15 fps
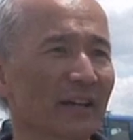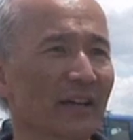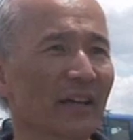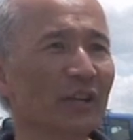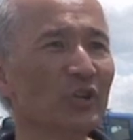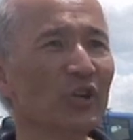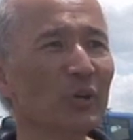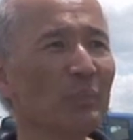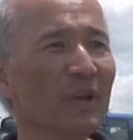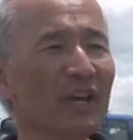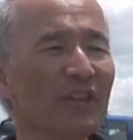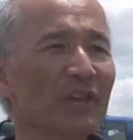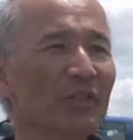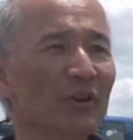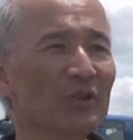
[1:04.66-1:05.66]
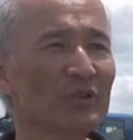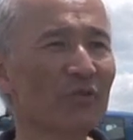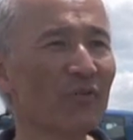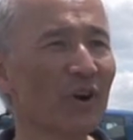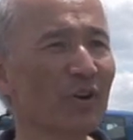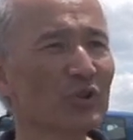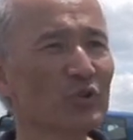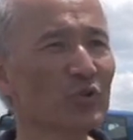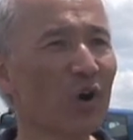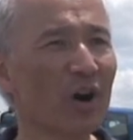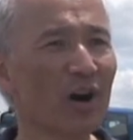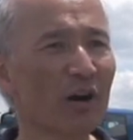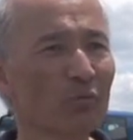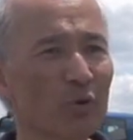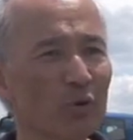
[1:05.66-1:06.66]
It could be that there's a very
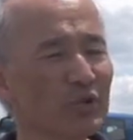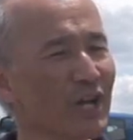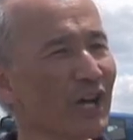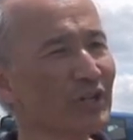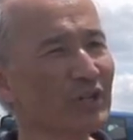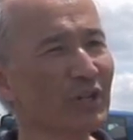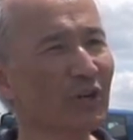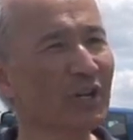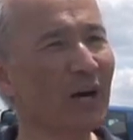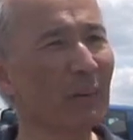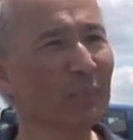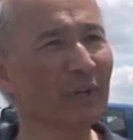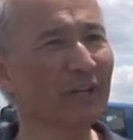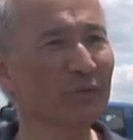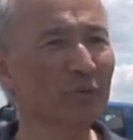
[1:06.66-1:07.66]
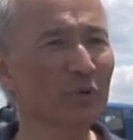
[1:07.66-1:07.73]
strong rotational couplet,